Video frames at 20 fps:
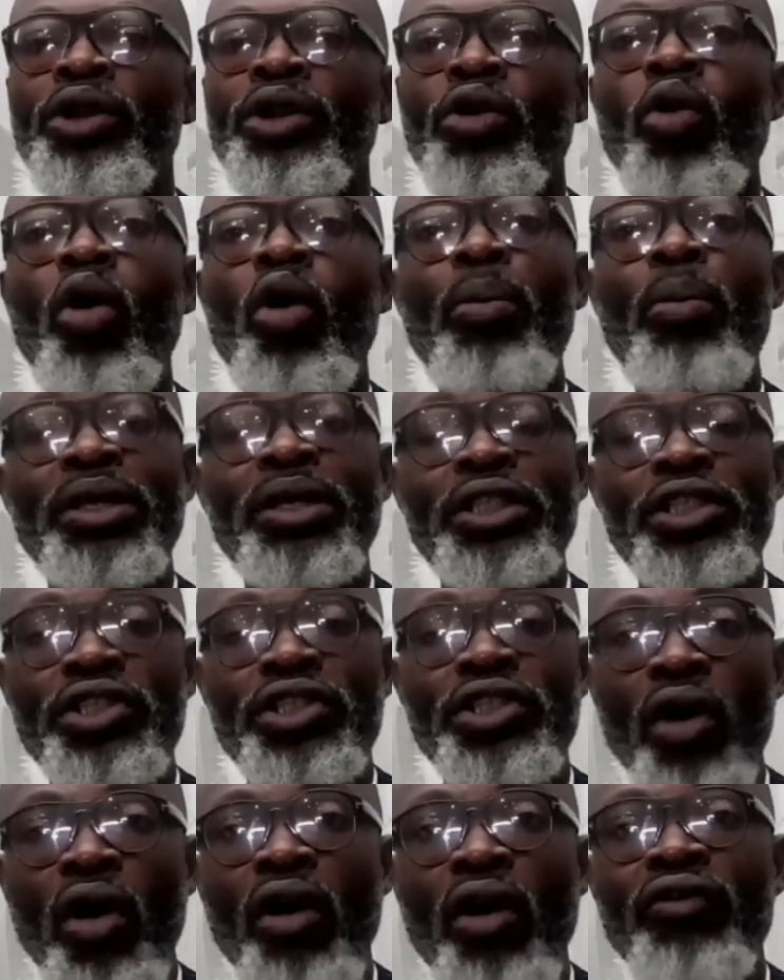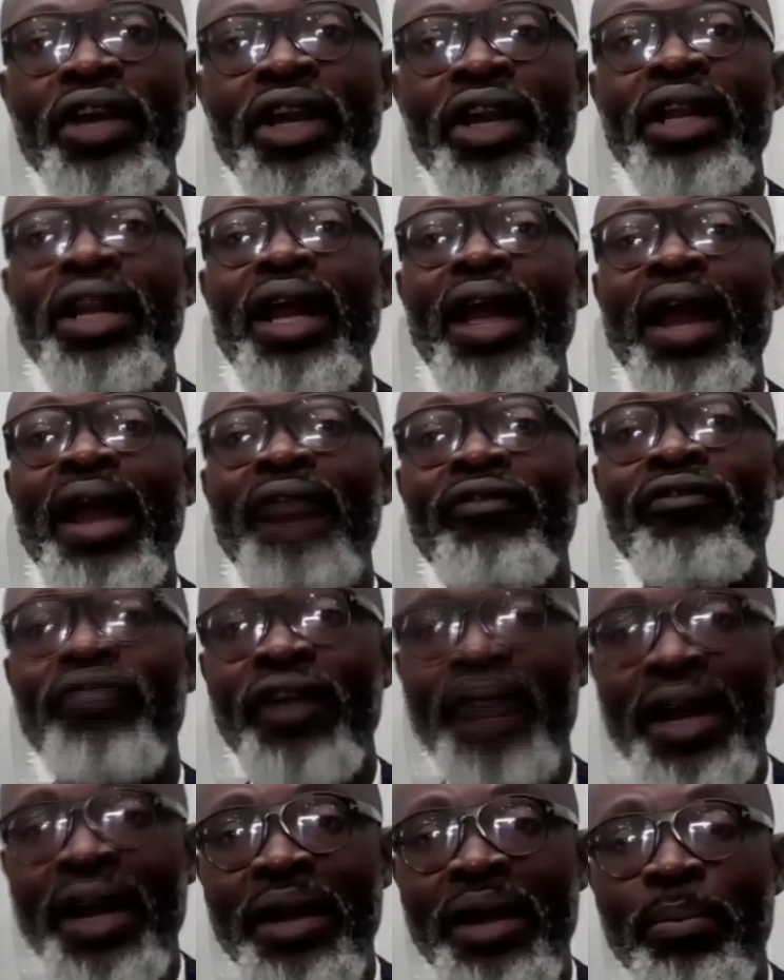you will be solving a
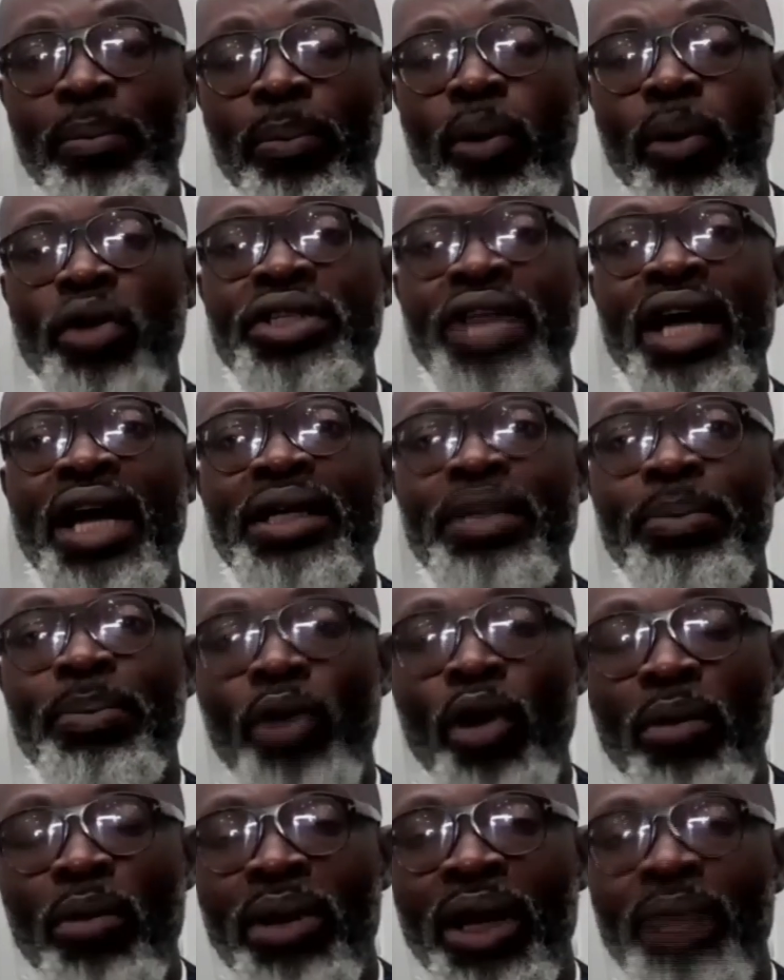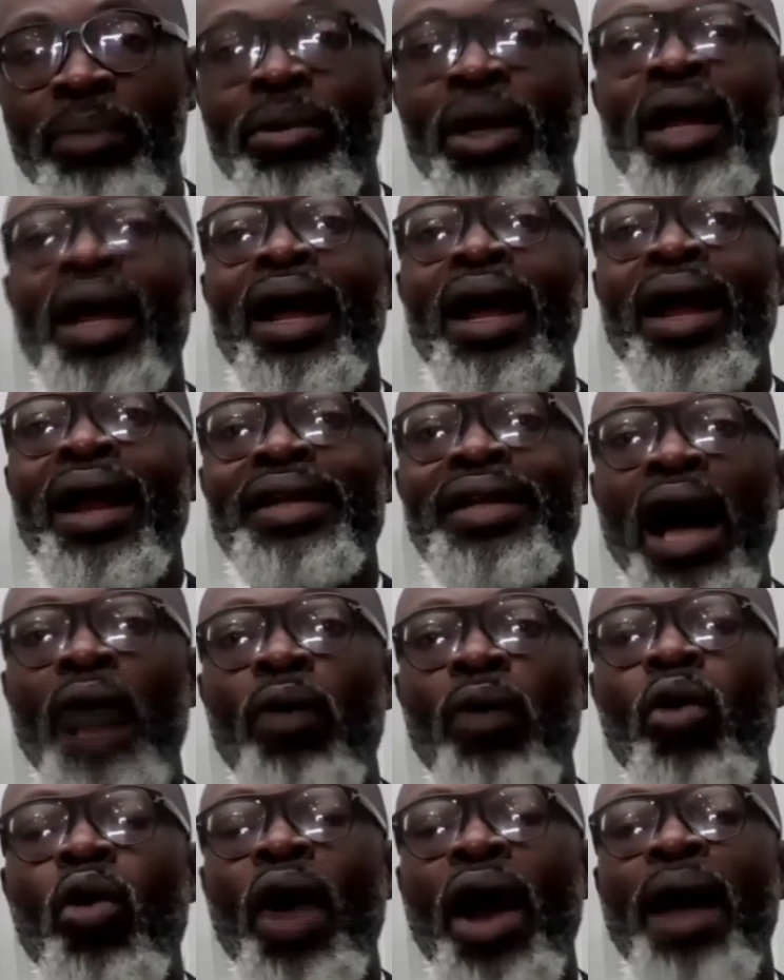very important problem
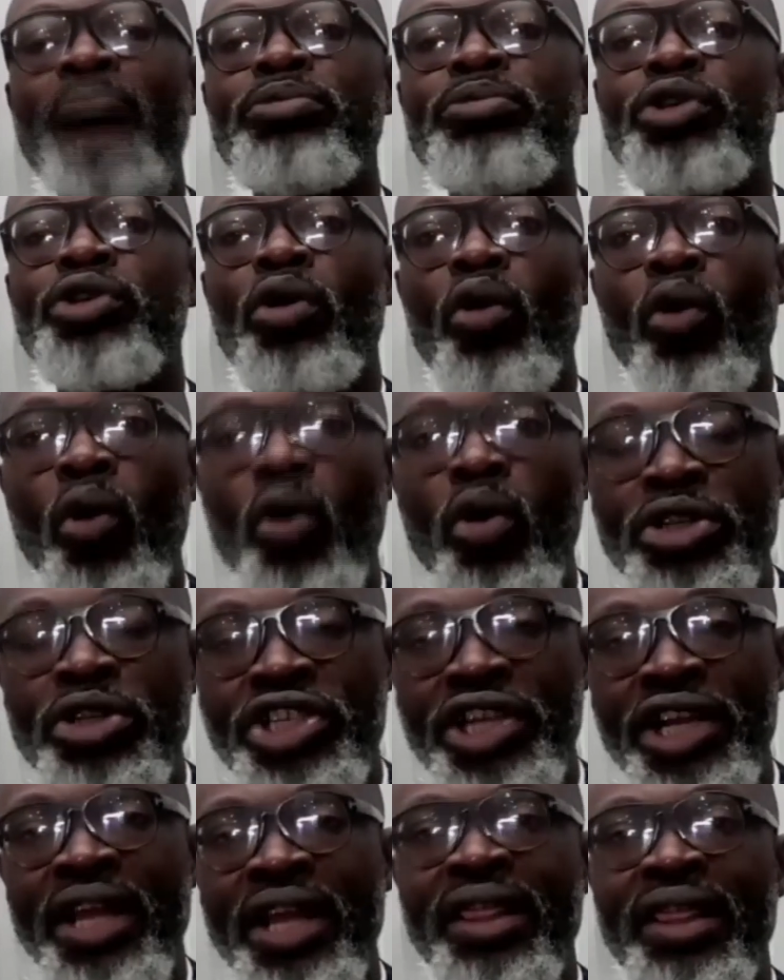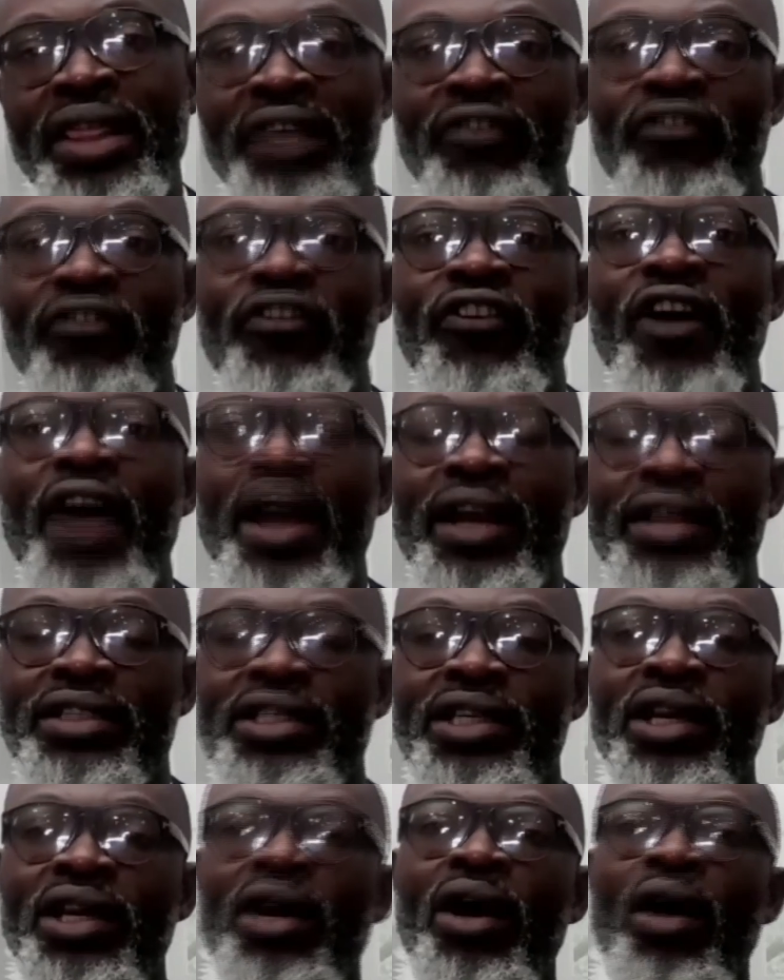that will help to cushion the
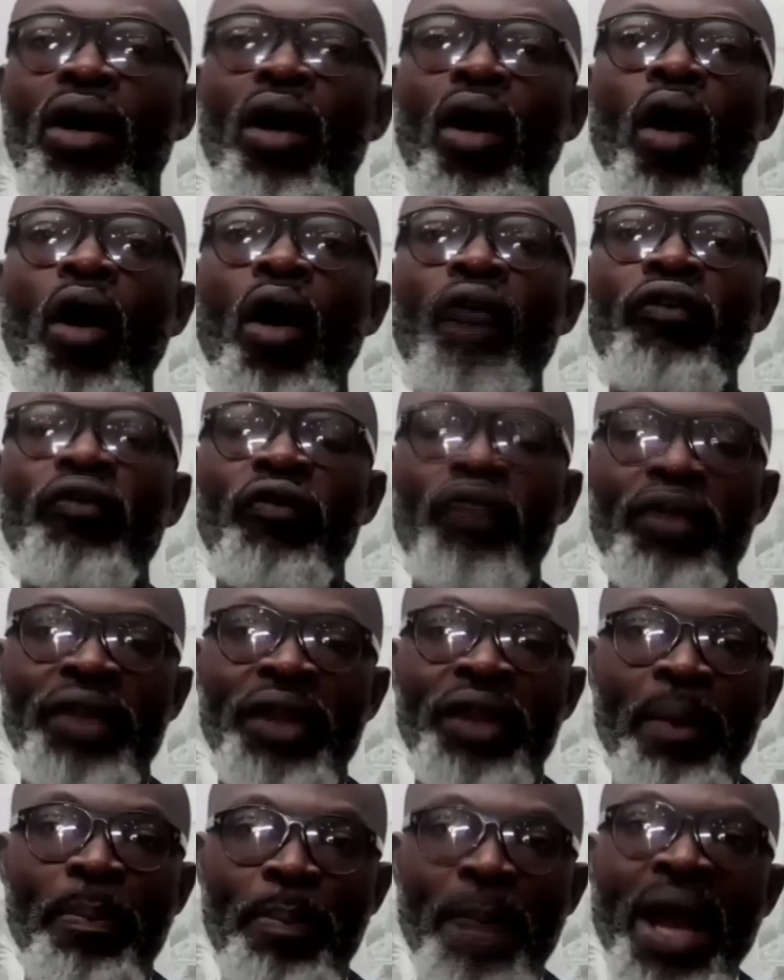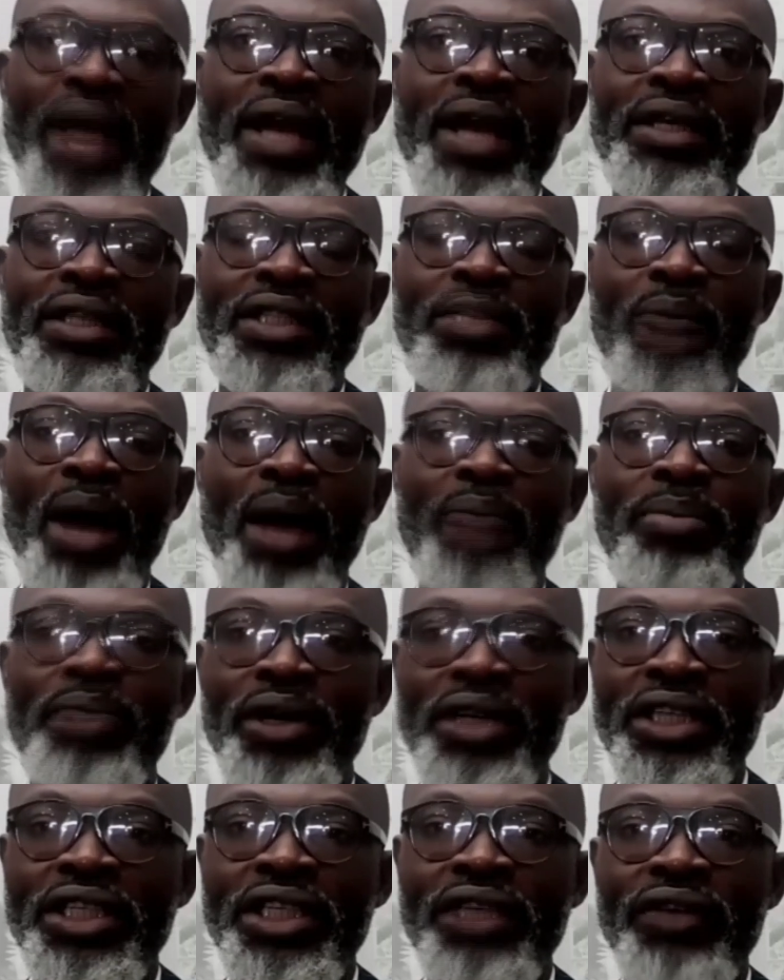effect of the pains they might
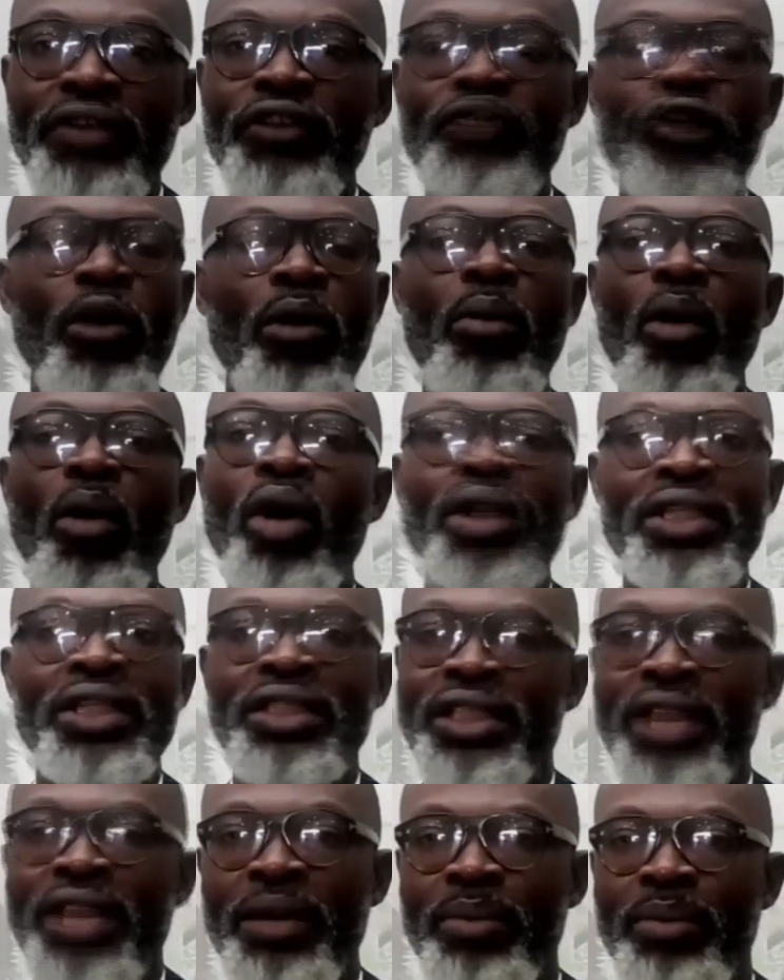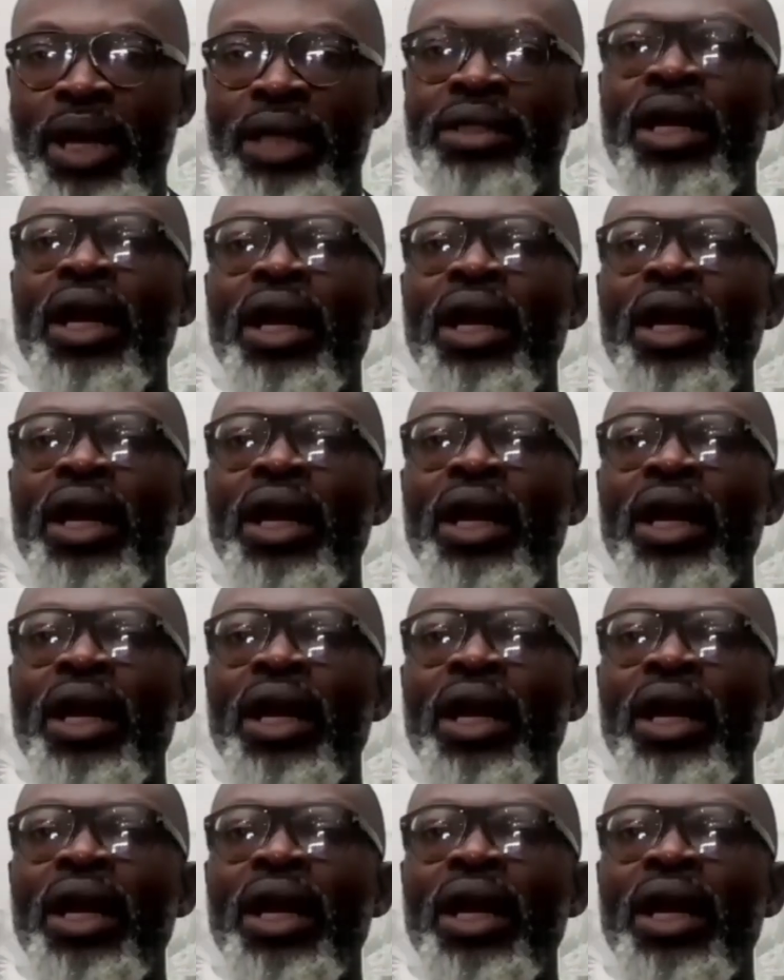be receiving from other sectors.